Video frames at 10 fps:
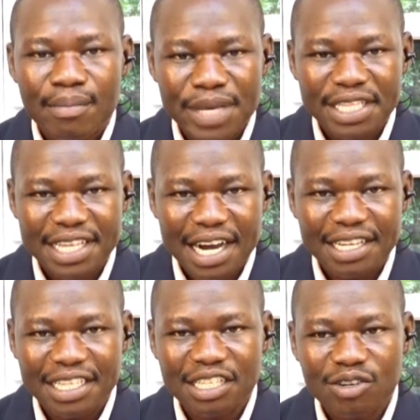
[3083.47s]
be
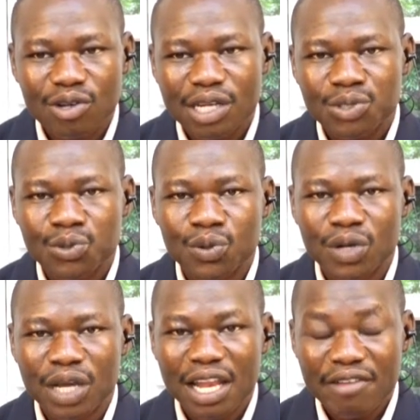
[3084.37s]
done in order
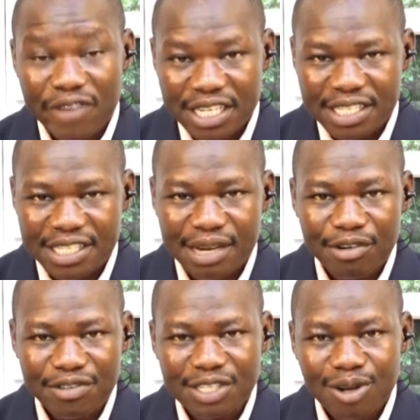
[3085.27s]
to elevate
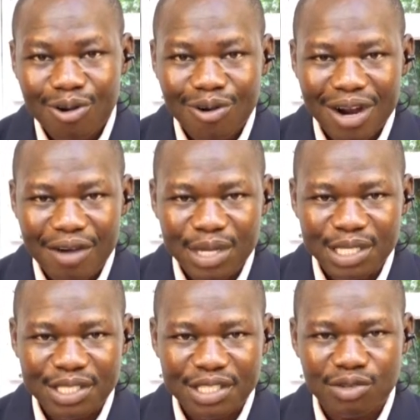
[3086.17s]
some of these local
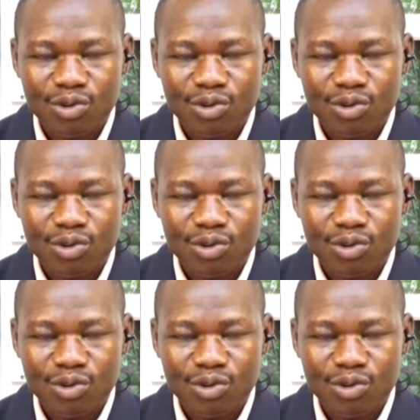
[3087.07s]
governments